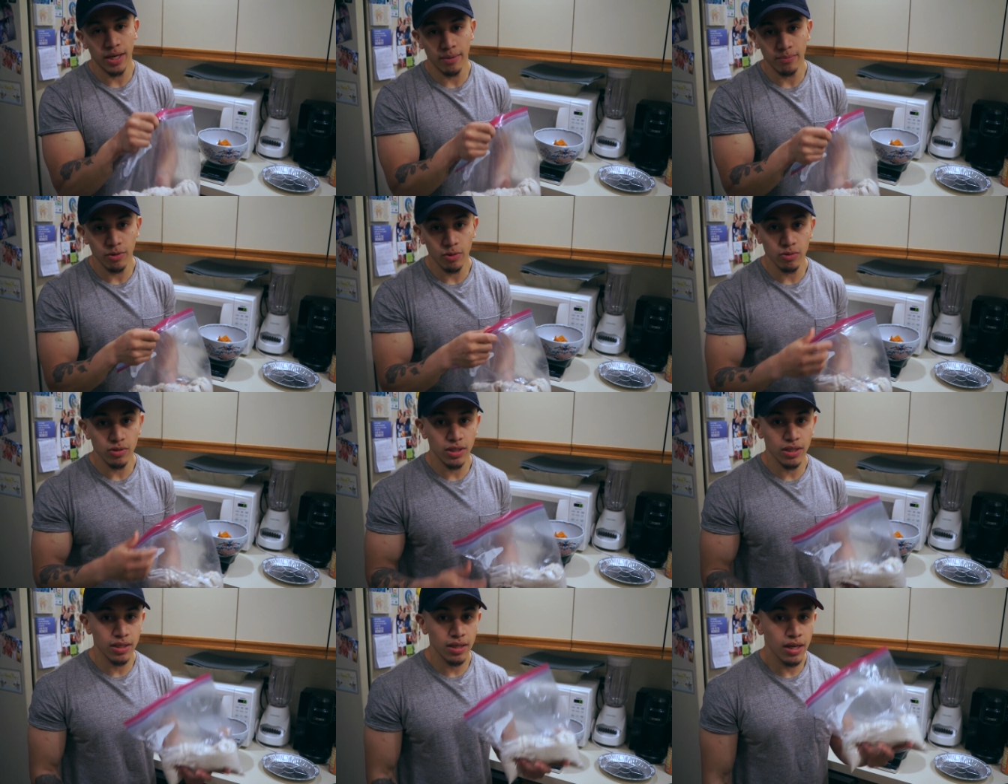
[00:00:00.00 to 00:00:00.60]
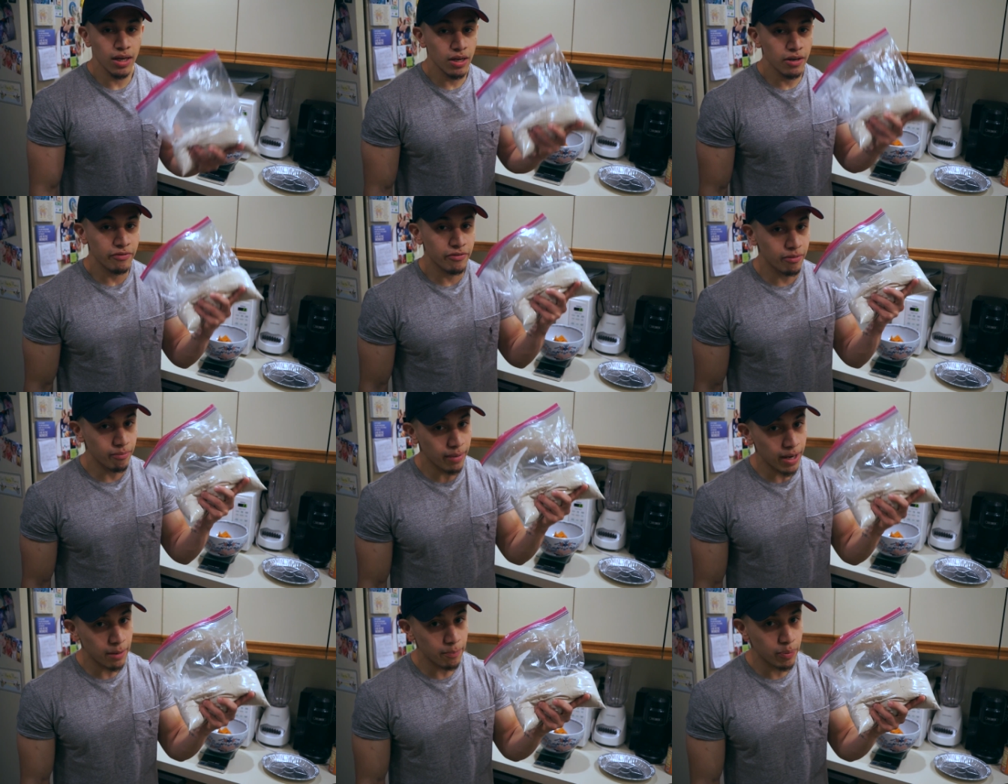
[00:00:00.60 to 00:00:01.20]
I'm using for
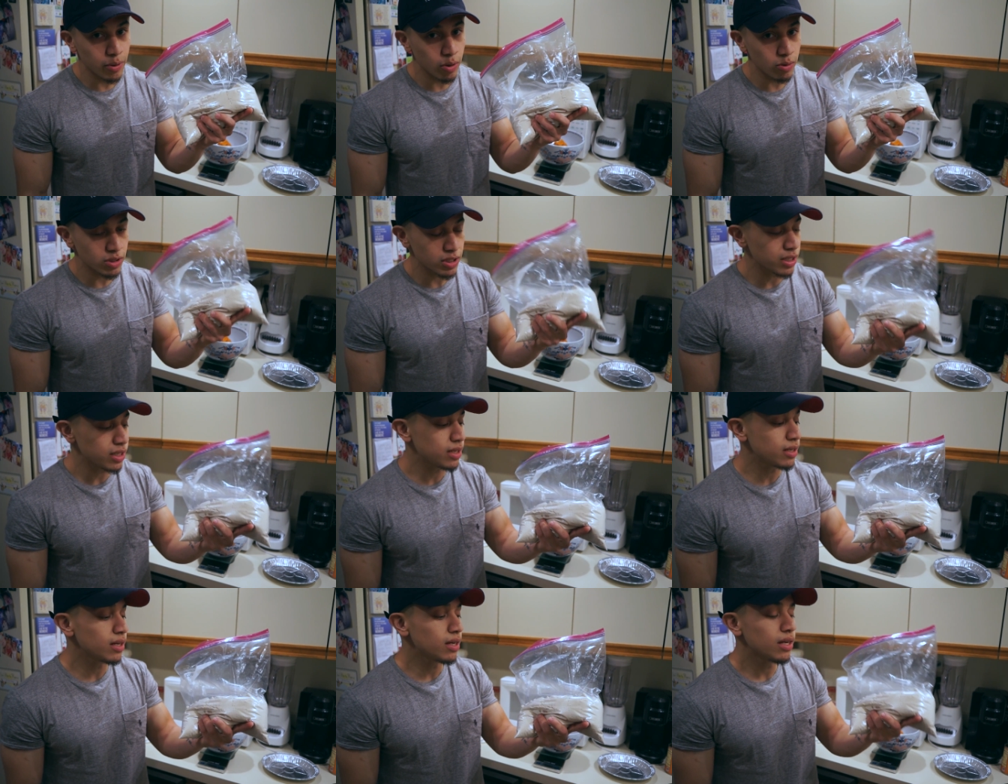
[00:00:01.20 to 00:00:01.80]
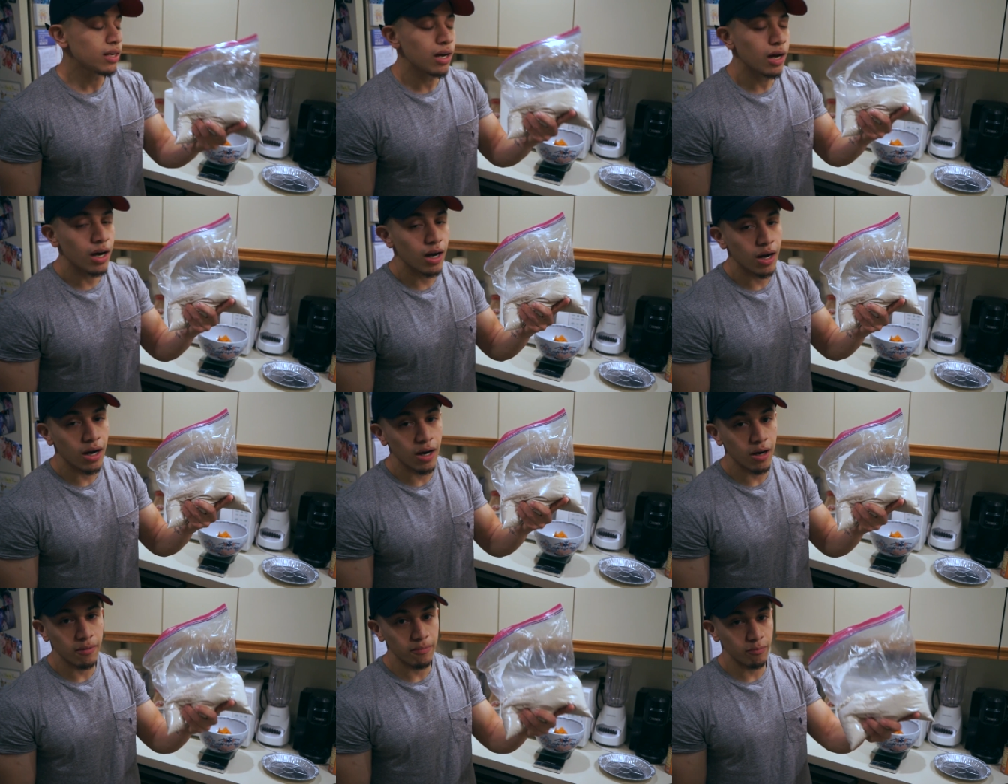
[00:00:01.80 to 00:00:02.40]
My Protein,
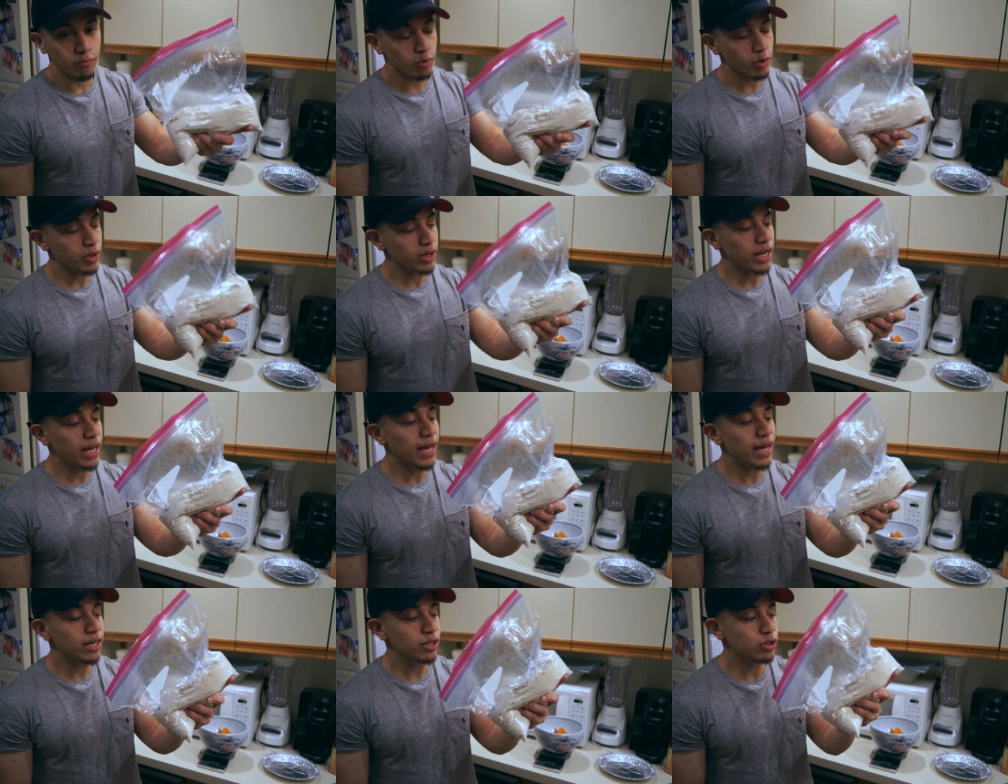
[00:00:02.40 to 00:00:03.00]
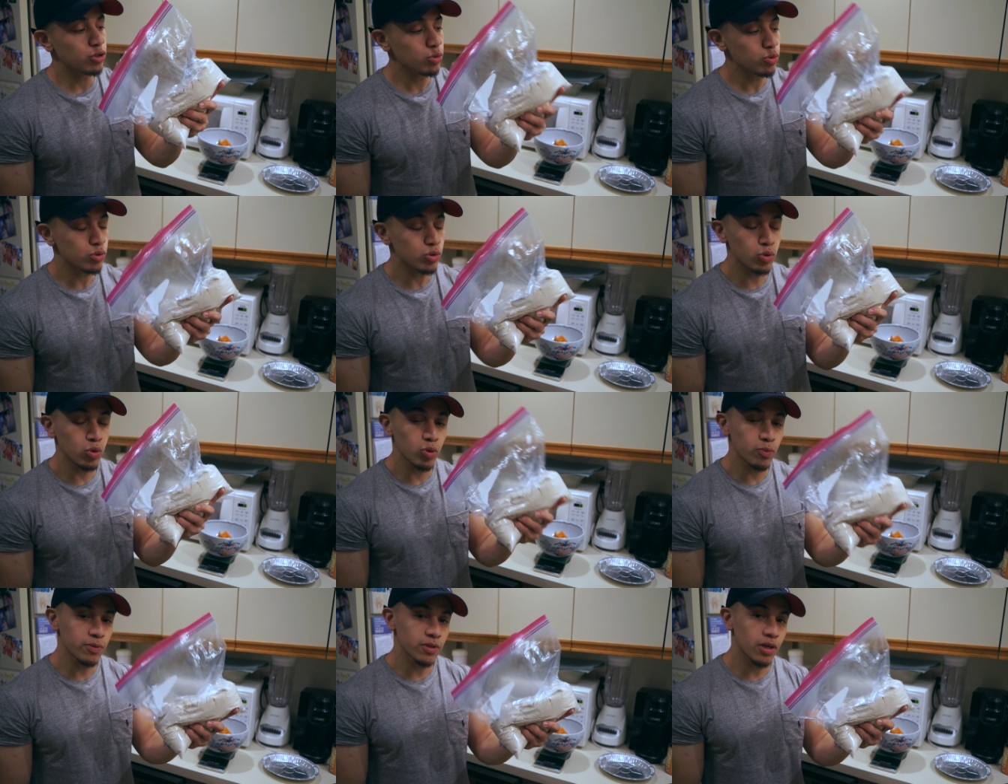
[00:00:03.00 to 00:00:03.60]
we're going to add 2
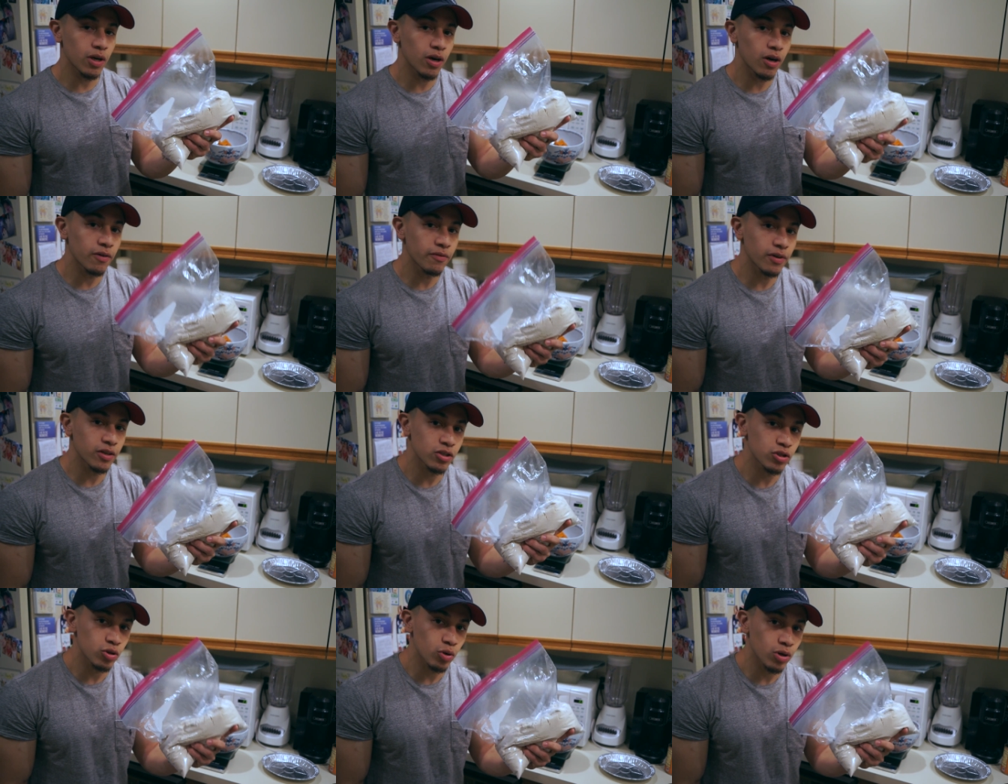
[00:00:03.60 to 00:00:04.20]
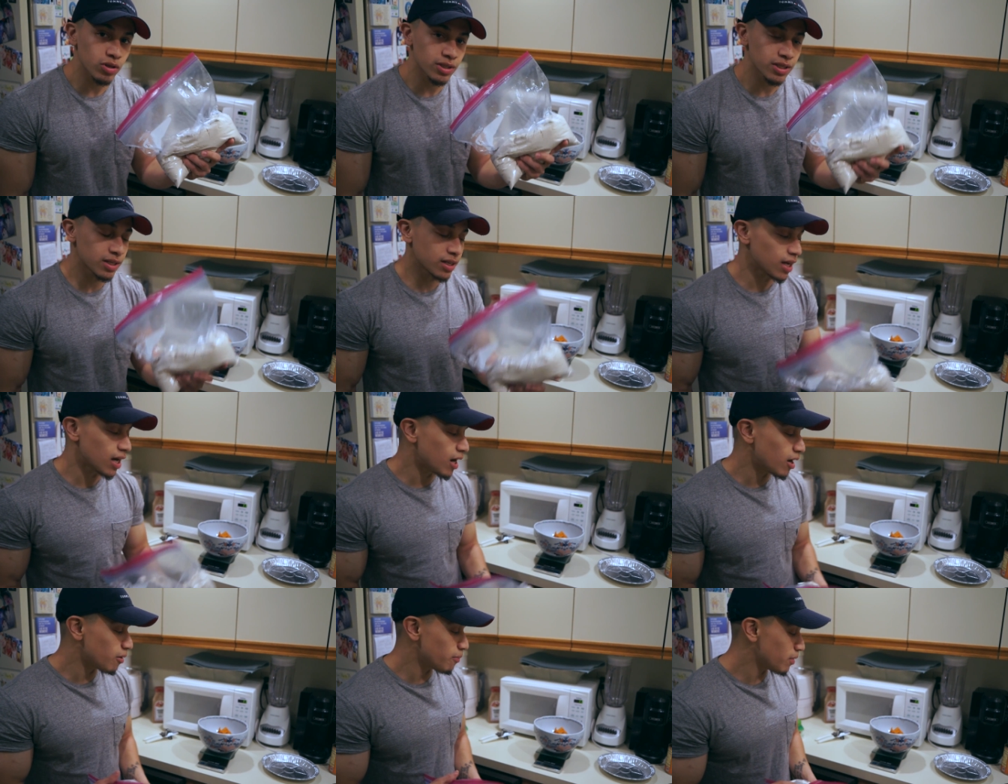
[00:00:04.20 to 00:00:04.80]
scoops of salted
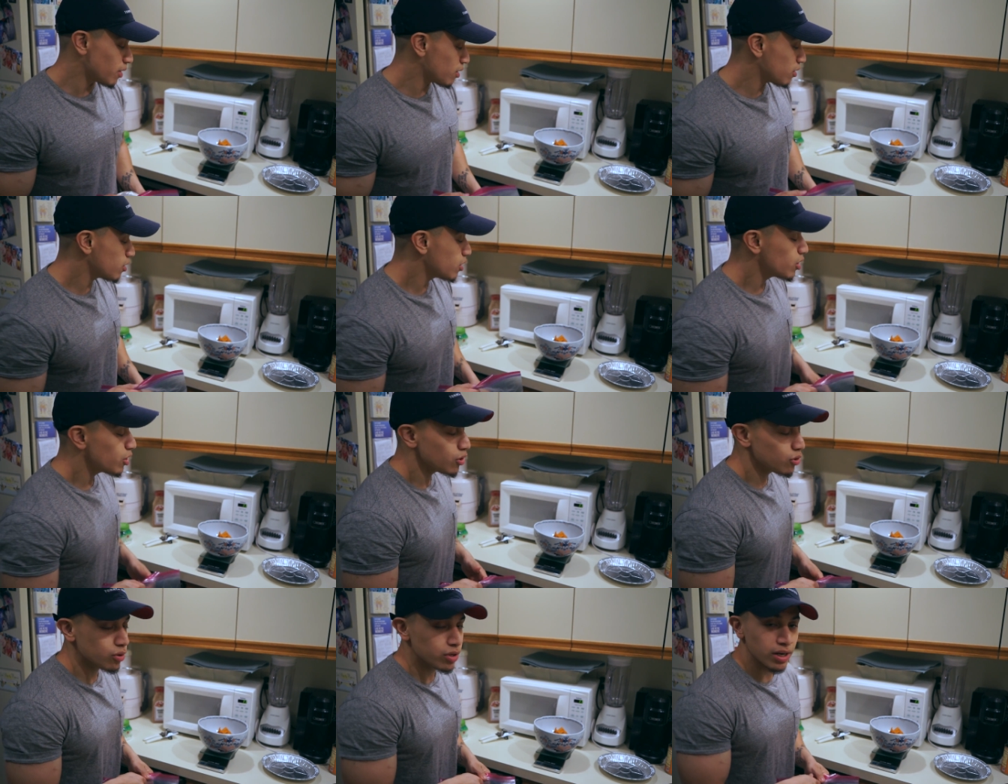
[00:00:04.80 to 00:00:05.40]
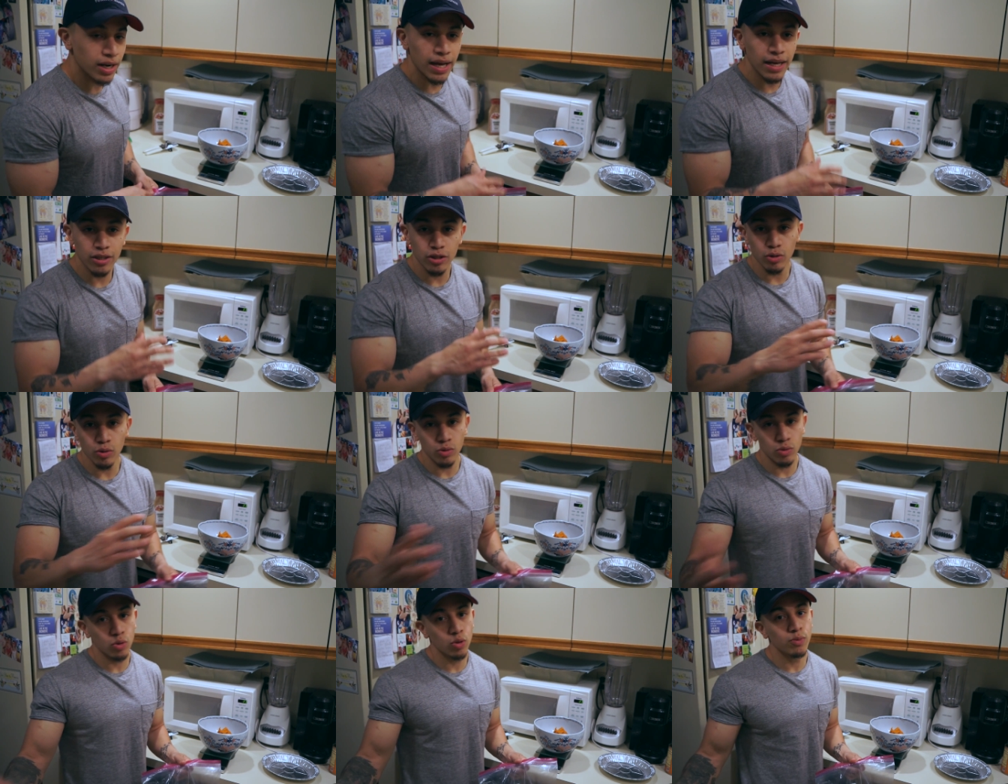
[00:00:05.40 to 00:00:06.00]
caramel. You can add
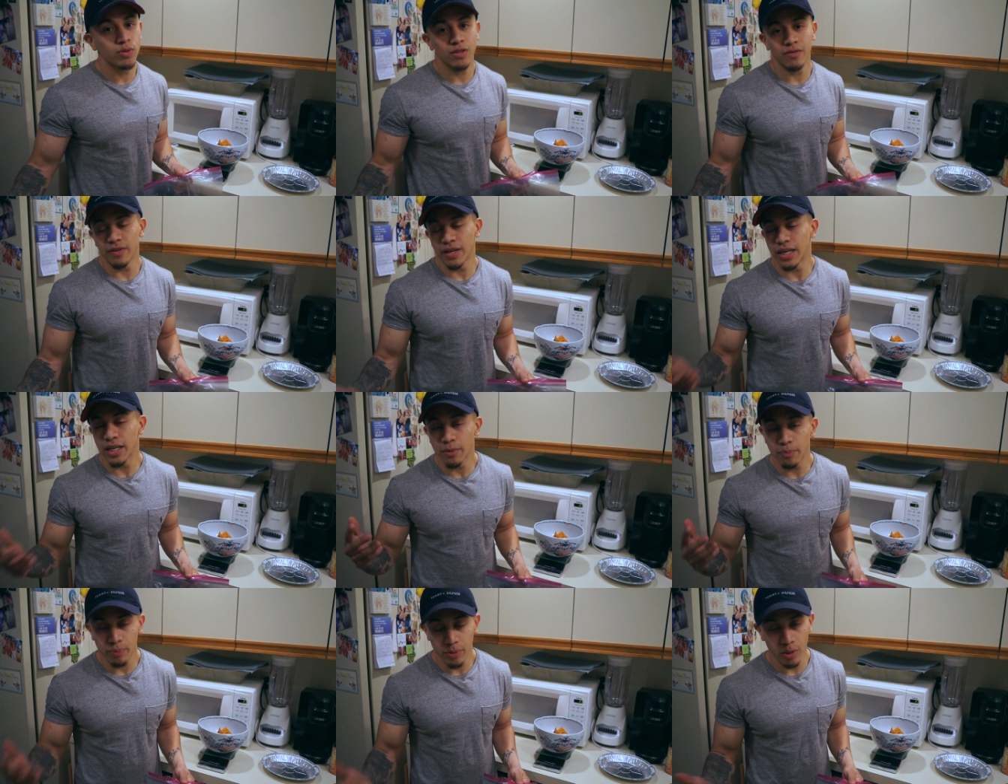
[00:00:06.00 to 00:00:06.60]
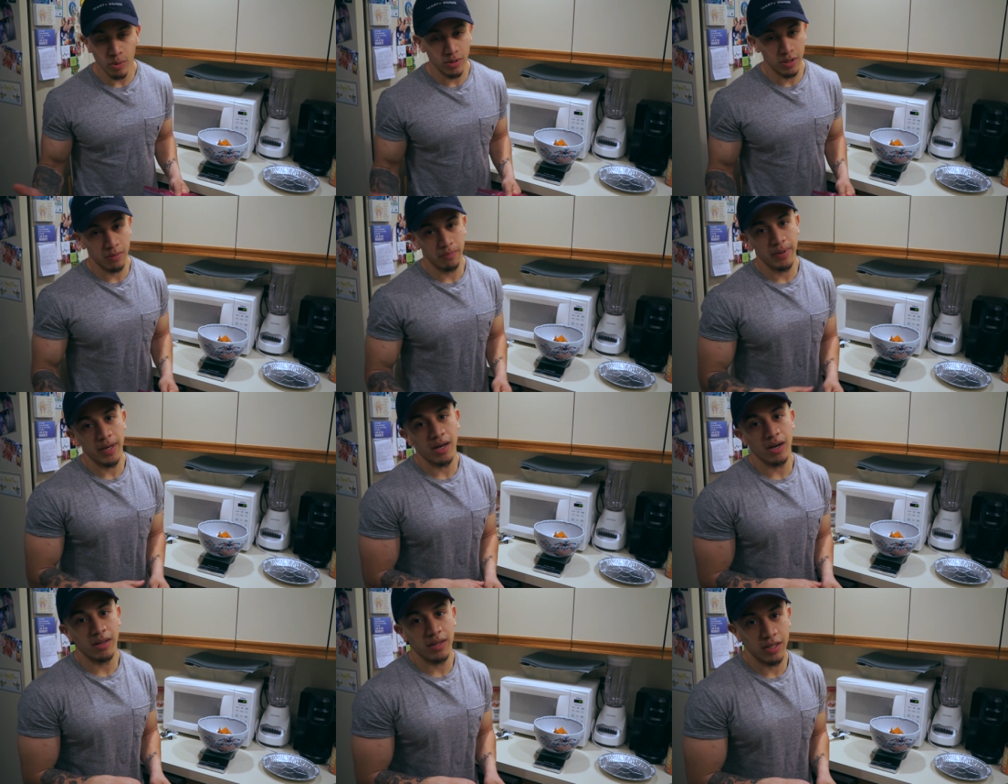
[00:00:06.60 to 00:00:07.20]
2 scoops of any protein
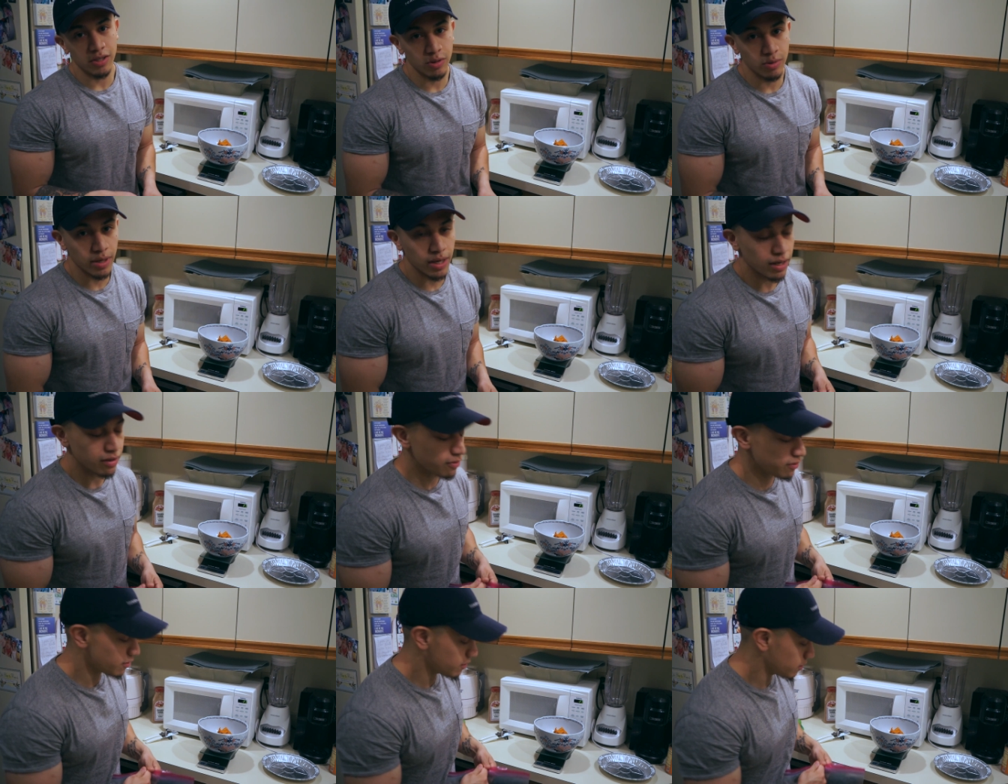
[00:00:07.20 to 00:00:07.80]
powder that you have.